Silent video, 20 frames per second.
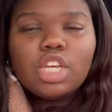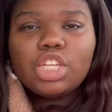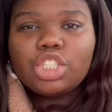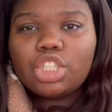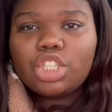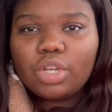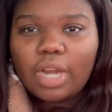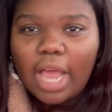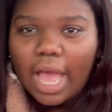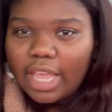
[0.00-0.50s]

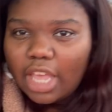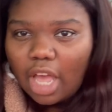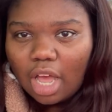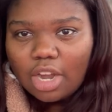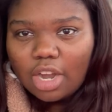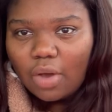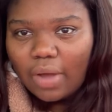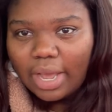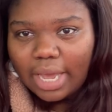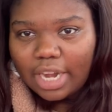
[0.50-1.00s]
So now y'all
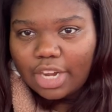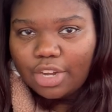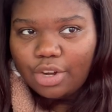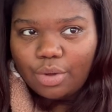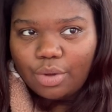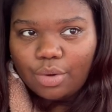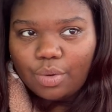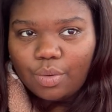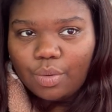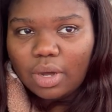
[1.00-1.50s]
know I gotta
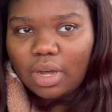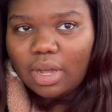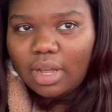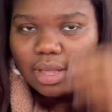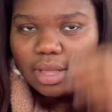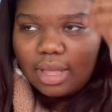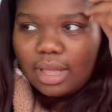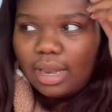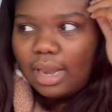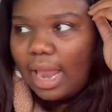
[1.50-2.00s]
do
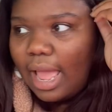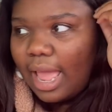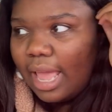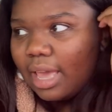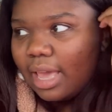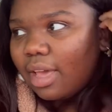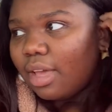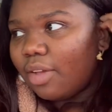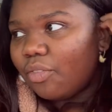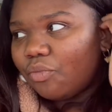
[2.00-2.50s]

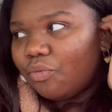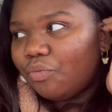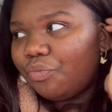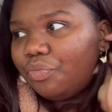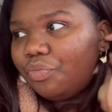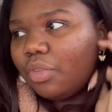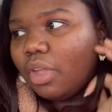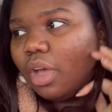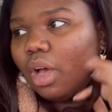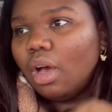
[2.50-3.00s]
like
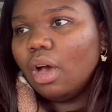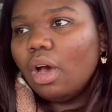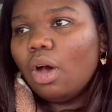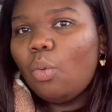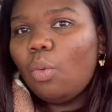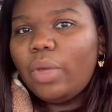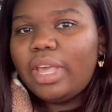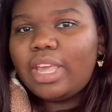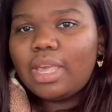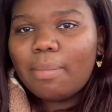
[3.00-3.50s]
a
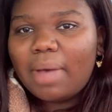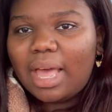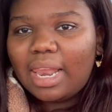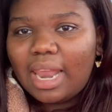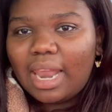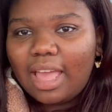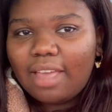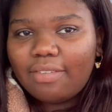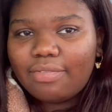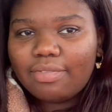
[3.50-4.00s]
week in my
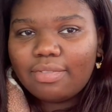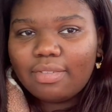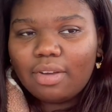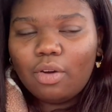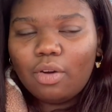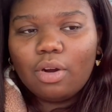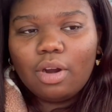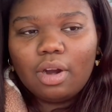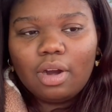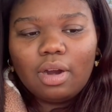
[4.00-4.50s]
life
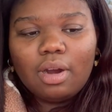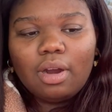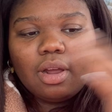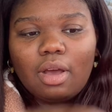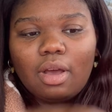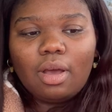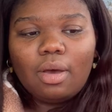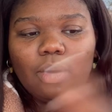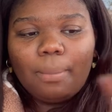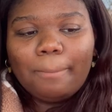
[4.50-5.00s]
or
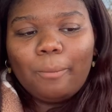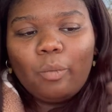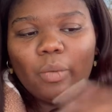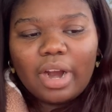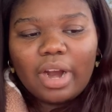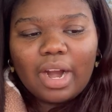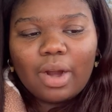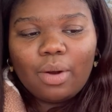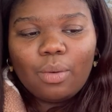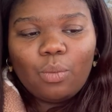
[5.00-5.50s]

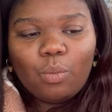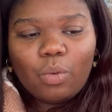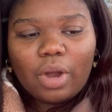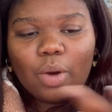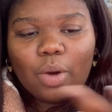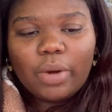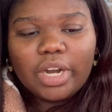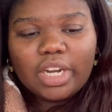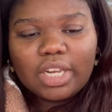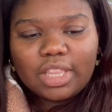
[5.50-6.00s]
what I
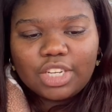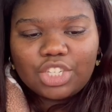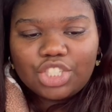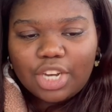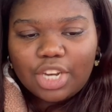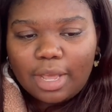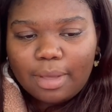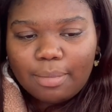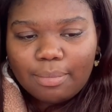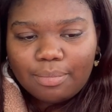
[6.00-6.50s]
wear to the
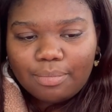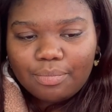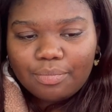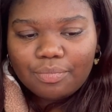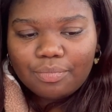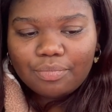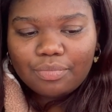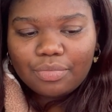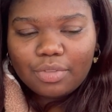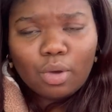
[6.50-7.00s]
gym
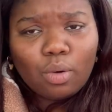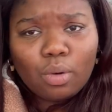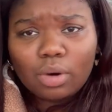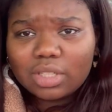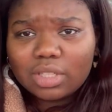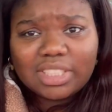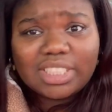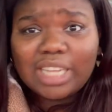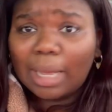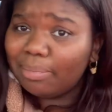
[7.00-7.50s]
or
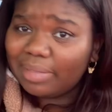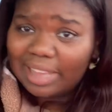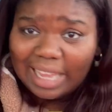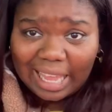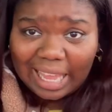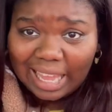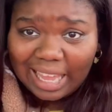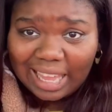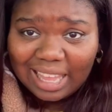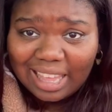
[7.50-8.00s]

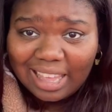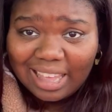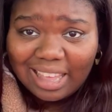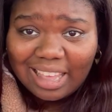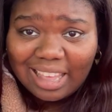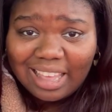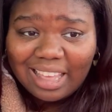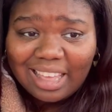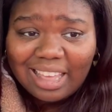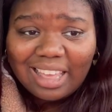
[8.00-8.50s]
something.
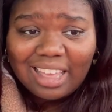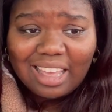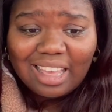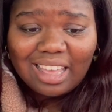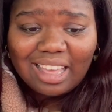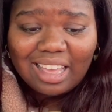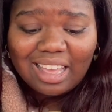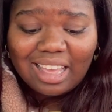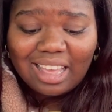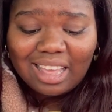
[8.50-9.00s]

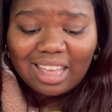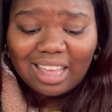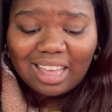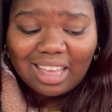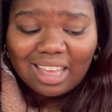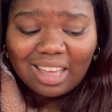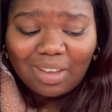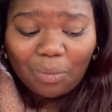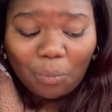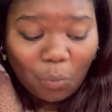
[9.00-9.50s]

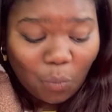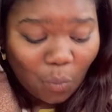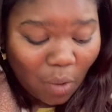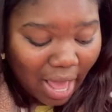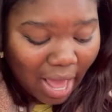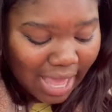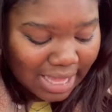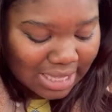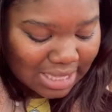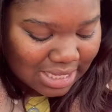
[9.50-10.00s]

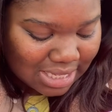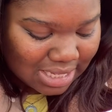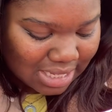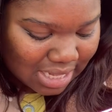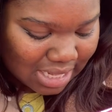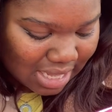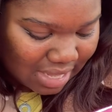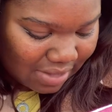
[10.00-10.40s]
What?